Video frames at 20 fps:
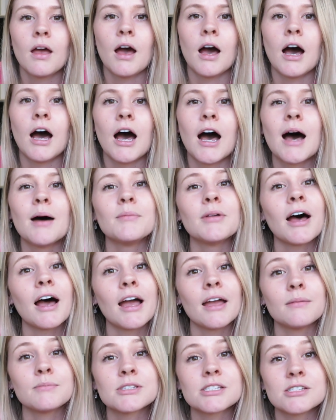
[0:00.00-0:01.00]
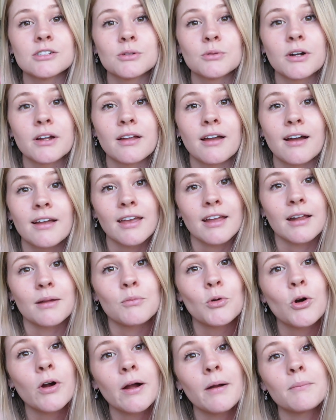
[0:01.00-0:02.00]
I am still working on getting
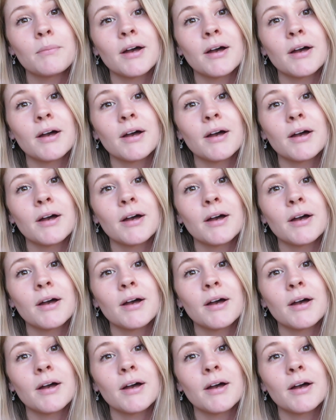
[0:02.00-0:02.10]
more,